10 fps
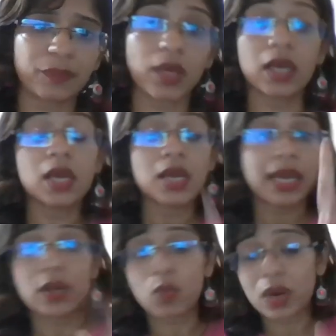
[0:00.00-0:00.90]
Okay.
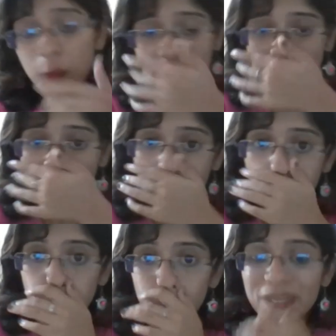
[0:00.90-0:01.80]
Hey, one more thing.
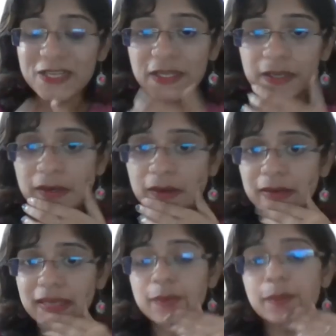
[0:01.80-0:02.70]
See,
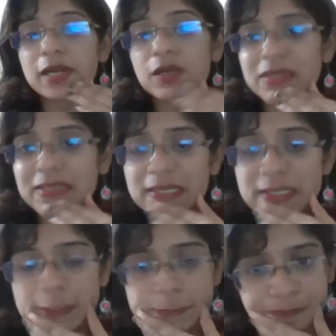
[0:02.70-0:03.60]
in blood
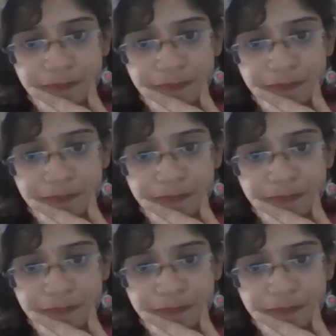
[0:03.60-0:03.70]
vessels,